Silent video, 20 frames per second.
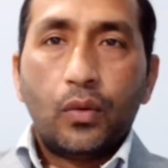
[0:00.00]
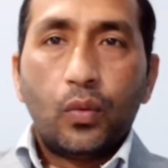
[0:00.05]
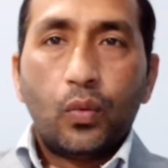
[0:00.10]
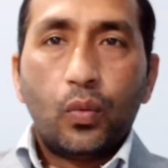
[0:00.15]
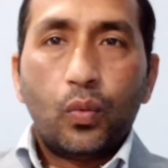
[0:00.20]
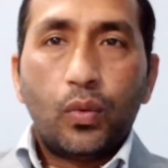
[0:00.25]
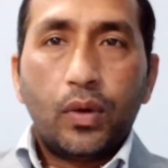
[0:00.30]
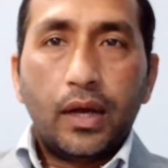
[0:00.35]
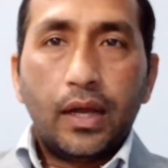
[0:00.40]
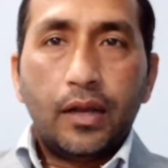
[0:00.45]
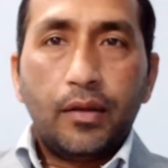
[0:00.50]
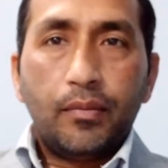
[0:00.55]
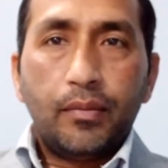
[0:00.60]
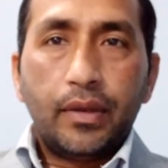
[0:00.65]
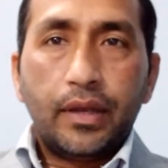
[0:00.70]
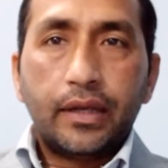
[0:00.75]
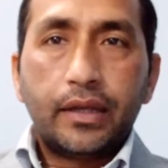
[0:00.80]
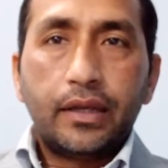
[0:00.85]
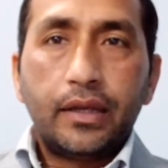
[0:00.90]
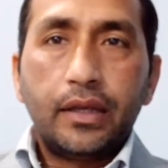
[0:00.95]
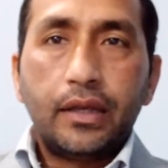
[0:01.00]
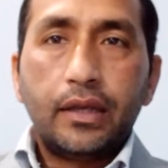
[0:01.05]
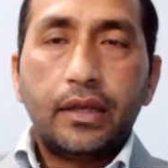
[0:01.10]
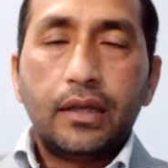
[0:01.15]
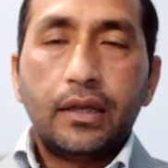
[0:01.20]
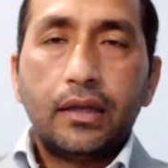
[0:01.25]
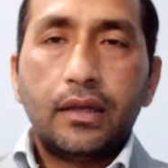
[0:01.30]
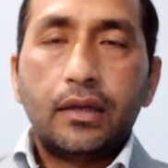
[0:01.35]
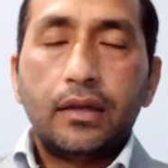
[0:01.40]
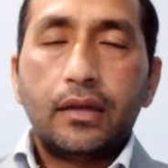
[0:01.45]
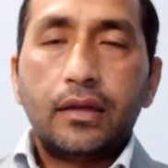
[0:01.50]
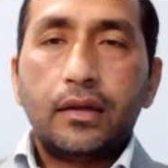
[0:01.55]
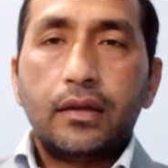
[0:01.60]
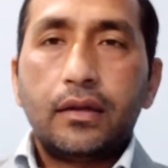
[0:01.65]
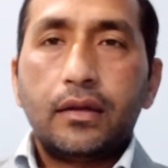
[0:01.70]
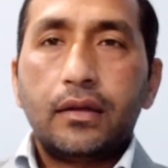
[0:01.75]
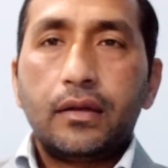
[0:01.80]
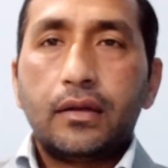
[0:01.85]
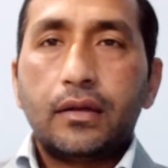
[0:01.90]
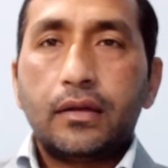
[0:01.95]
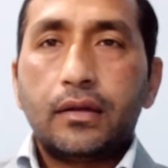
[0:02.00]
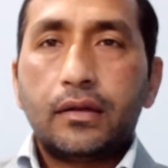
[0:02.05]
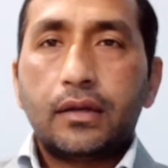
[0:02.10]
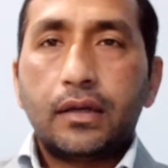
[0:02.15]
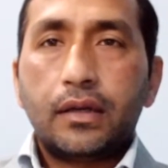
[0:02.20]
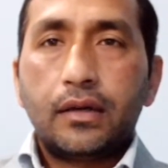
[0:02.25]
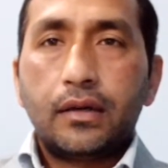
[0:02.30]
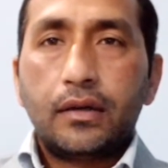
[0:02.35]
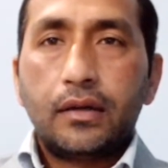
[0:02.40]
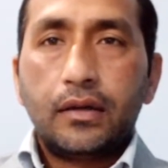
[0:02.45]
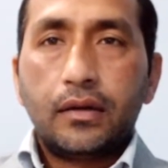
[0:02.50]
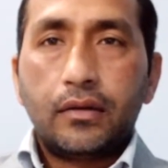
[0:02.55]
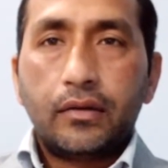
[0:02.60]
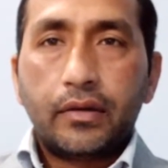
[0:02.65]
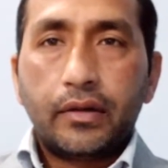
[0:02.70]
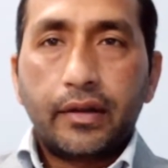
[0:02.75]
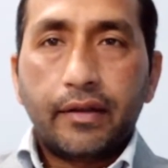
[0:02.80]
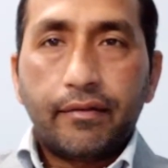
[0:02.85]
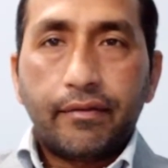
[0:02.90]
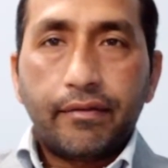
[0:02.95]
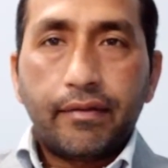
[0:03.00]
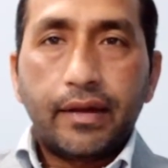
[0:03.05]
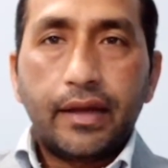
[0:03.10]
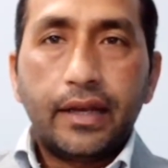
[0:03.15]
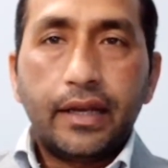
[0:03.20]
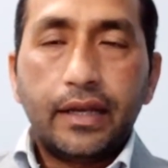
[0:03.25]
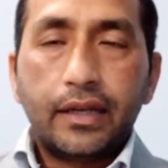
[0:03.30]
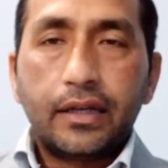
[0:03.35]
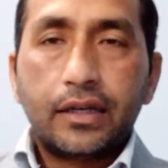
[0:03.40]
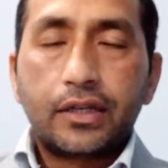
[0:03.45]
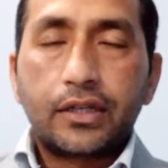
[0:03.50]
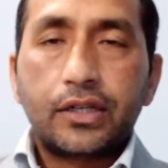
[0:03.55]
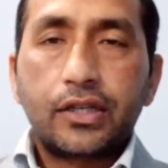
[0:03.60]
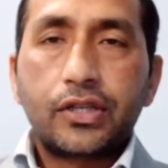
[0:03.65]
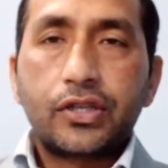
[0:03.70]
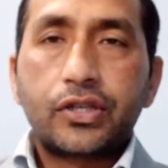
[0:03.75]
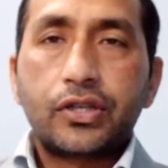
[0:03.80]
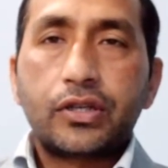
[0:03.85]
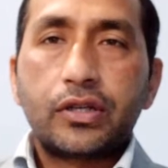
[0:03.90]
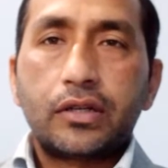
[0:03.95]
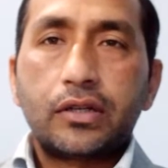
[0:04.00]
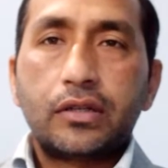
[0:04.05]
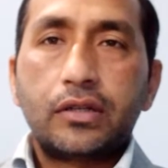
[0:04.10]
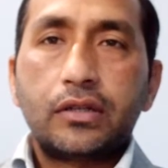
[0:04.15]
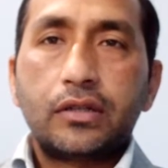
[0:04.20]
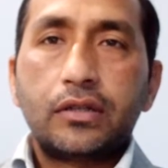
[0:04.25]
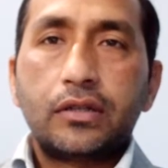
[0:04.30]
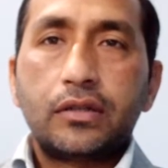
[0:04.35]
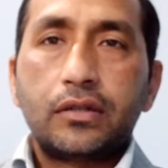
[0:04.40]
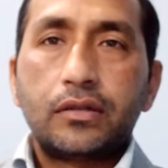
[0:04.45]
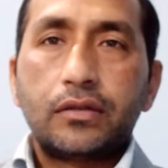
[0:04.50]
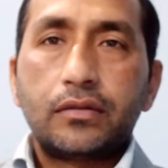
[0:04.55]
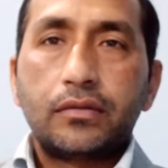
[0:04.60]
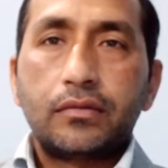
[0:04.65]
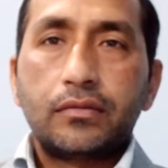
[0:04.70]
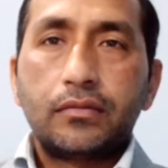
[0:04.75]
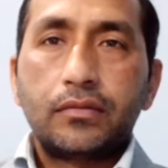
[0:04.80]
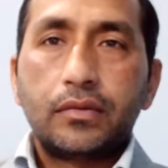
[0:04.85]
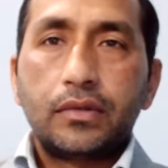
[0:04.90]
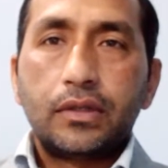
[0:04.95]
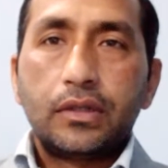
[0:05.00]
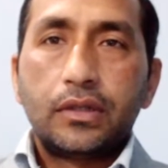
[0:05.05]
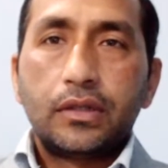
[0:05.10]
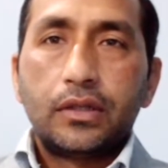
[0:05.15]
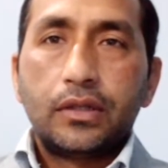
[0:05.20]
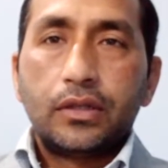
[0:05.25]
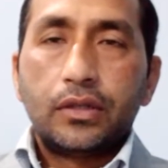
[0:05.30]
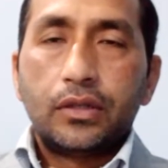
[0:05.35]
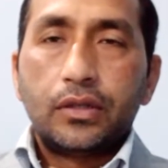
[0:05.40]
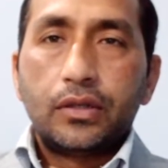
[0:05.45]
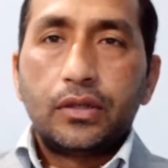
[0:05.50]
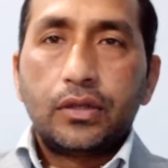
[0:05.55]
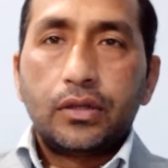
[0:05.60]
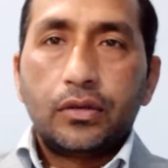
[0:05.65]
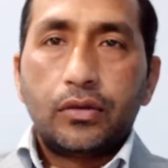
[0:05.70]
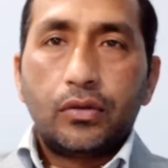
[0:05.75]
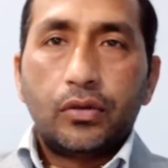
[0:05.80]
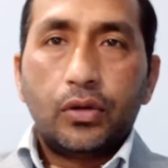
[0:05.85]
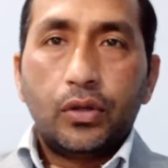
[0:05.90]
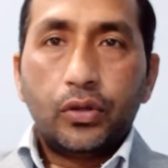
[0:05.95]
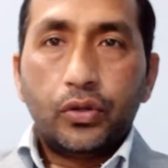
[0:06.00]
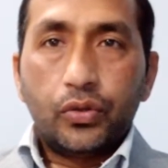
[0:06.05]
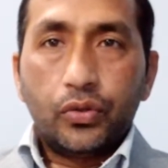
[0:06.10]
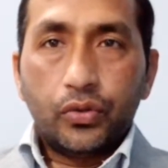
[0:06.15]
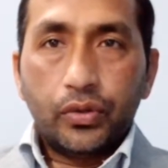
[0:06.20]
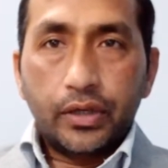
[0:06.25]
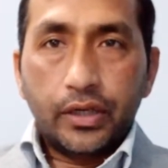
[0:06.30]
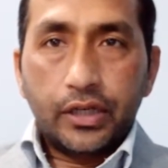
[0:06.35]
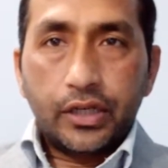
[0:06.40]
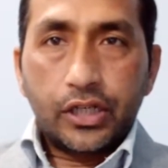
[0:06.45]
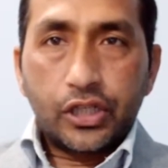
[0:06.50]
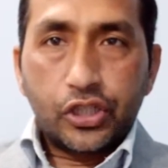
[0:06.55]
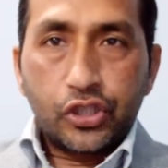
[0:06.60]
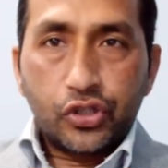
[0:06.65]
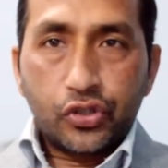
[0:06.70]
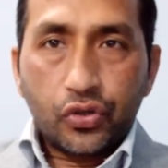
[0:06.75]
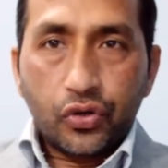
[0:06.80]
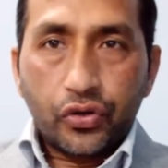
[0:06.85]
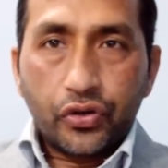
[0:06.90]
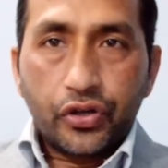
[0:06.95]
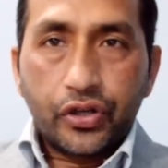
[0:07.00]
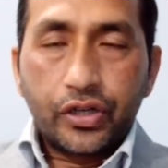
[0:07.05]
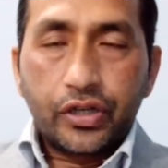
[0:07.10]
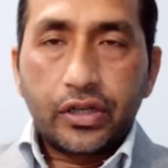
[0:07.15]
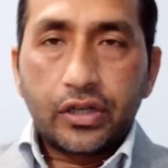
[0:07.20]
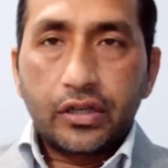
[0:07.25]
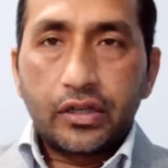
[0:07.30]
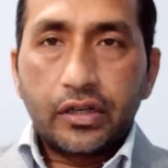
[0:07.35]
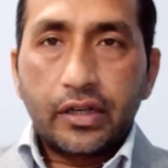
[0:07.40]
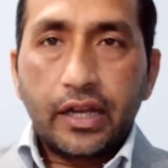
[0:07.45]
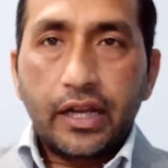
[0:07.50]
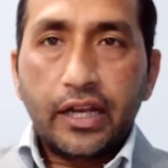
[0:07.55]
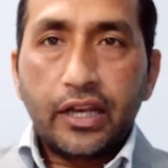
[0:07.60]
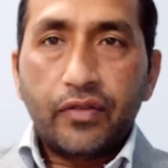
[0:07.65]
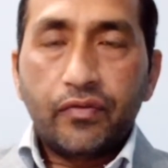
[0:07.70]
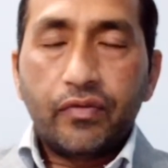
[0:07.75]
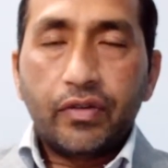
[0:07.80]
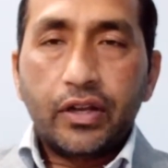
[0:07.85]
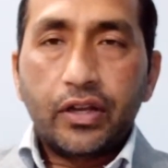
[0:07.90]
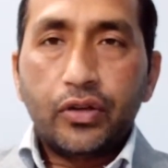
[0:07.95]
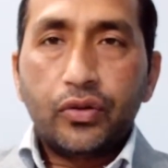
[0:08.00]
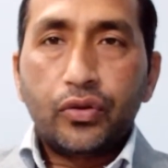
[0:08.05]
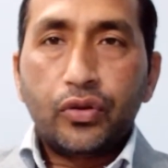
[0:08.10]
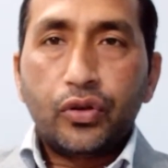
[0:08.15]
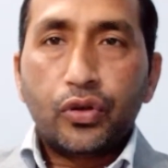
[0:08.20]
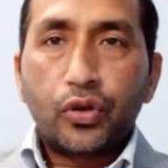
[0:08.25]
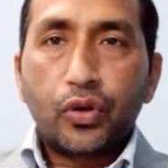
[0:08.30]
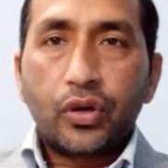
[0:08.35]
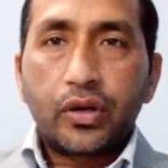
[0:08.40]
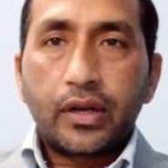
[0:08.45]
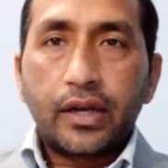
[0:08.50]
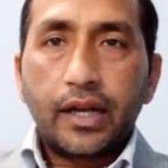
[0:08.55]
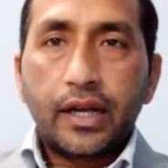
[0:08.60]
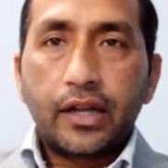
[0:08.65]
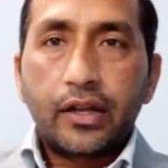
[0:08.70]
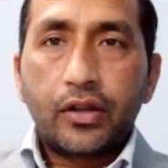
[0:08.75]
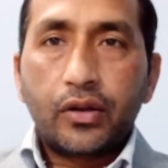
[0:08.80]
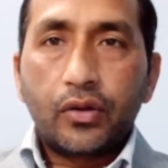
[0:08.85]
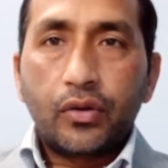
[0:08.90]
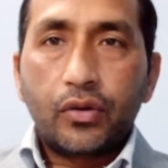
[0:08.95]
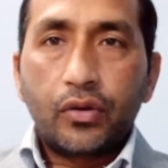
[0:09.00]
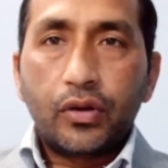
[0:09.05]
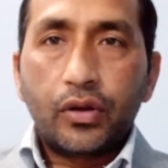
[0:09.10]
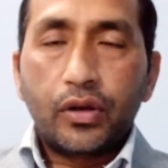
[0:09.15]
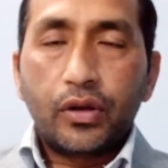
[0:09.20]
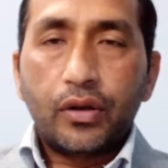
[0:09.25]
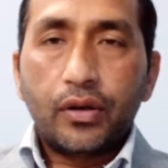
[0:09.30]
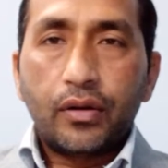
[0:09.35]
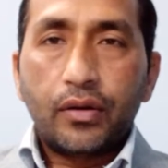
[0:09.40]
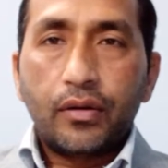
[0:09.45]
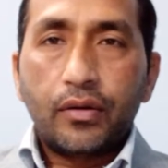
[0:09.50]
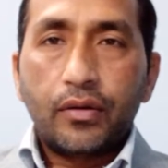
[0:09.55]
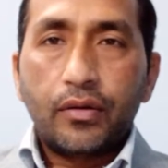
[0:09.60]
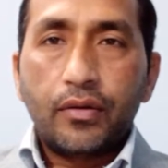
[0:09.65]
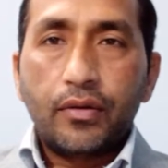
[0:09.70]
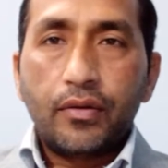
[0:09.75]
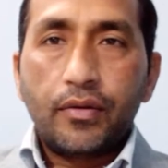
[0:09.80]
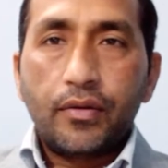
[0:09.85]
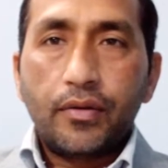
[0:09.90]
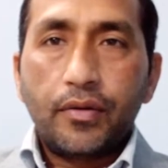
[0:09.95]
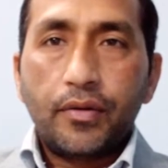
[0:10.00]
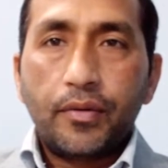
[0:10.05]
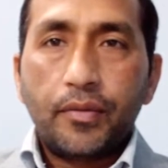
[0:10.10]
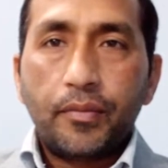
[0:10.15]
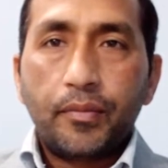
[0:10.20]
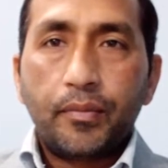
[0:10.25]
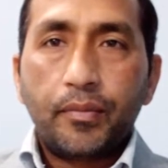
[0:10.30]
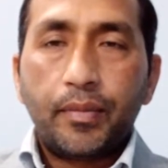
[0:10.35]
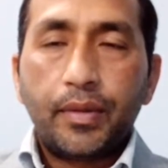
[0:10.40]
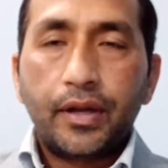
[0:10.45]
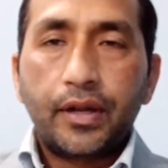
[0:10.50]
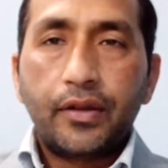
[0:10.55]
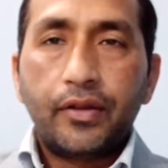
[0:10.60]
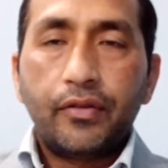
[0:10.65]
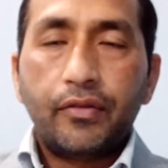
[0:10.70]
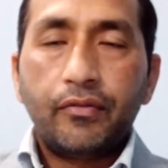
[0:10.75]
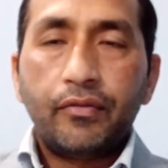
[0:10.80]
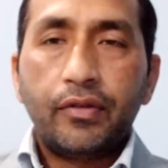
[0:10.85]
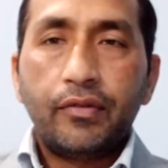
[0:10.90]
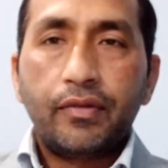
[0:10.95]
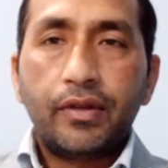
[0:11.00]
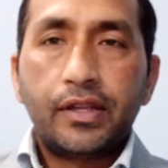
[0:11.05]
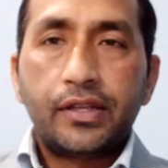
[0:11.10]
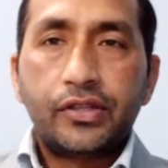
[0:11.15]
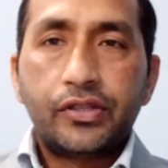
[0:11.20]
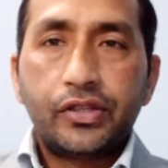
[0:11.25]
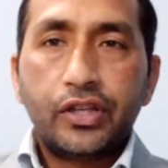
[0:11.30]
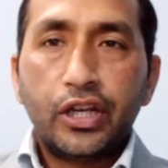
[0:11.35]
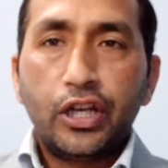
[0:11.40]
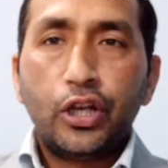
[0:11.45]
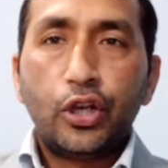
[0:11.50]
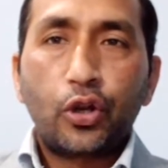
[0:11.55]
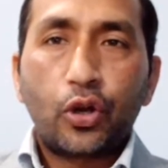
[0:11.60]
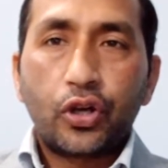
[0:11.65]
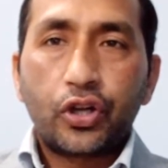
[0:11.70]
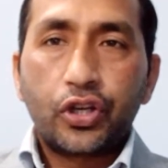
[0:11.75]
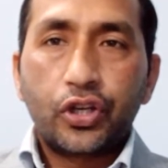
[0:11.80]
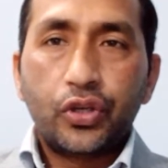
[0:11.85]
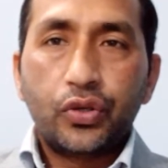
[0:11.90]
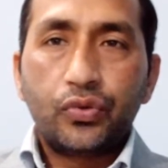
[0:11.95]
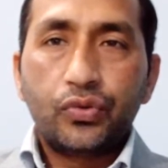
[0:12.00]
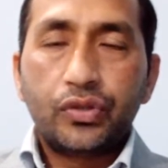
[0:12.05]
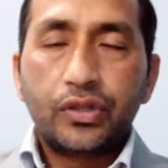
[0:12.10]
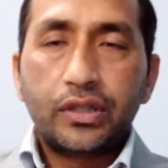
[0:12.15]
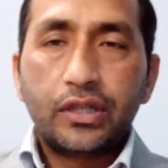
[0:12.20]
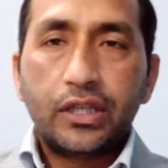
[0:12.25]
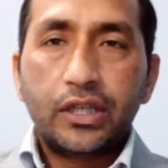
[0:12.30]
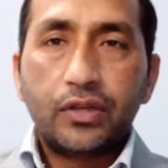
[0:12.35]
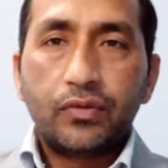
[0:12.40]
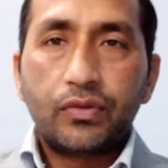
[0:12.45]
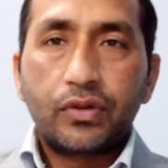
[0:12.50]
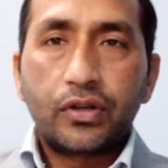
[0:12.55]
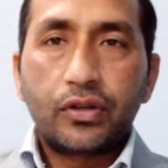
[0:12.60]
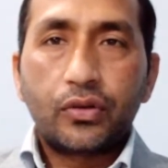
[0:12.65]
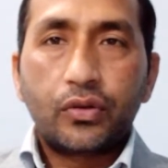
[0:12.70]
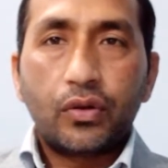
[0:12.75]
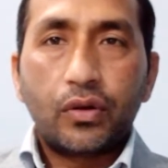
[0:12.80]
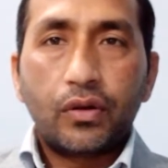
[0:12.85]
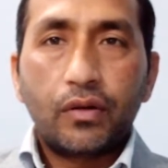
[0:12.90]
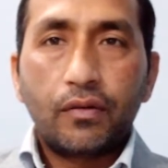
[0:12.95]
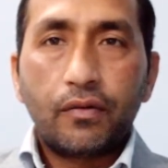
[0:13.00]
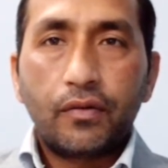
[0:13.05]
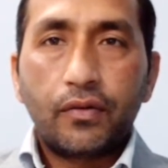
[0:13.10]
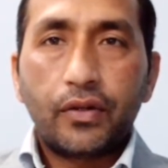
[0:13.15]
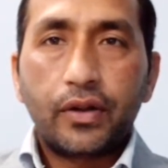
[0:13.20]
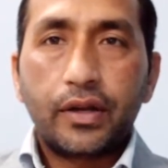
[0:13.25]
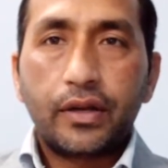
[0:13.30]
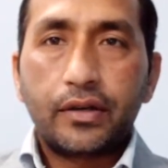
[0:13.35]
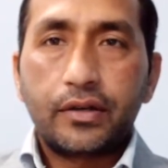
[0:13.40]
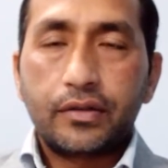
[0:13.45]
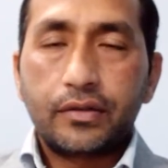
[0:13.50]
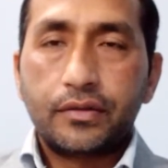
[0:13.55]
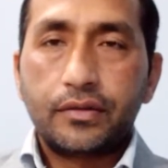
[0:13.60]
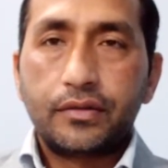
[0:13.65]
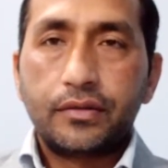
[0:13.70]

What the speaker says: While making or defining a constructor, although it does not return any value, not at all, but we will still not use the keyword called void.